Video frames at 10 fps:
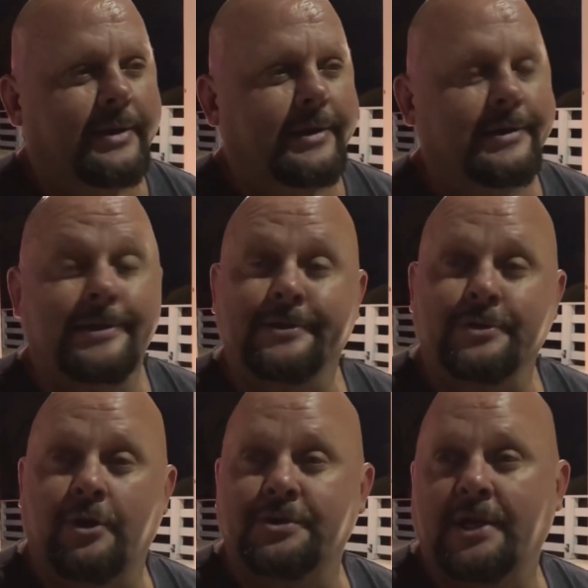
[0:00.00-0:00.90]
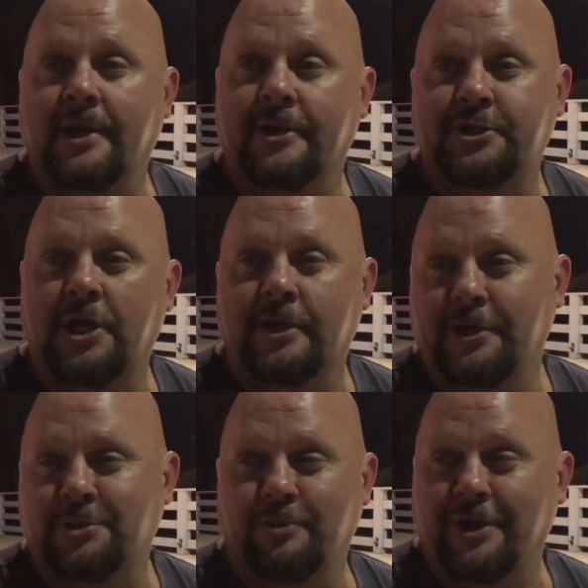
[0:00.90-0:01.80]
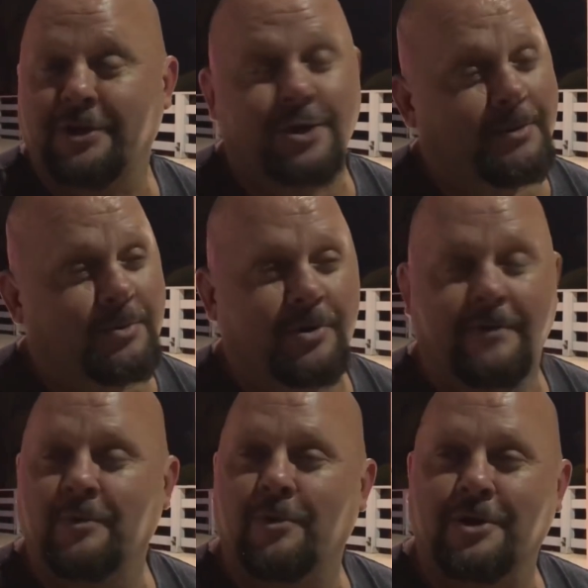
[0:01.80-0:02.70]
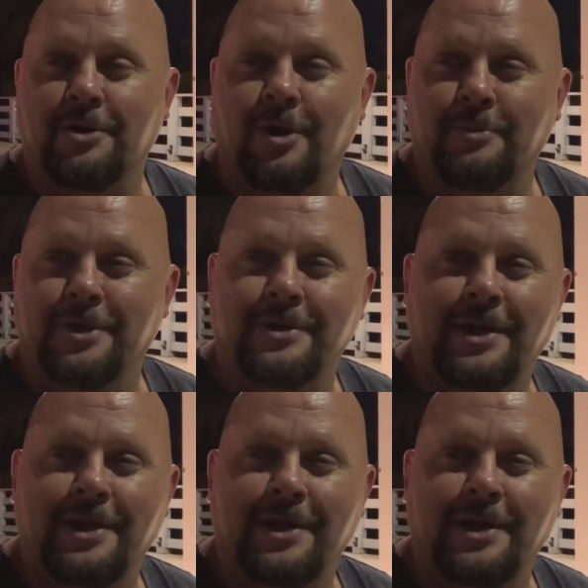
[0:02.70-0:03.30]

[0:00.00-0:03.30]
Like, as long as I got a check each week, call me whatever you want to call me.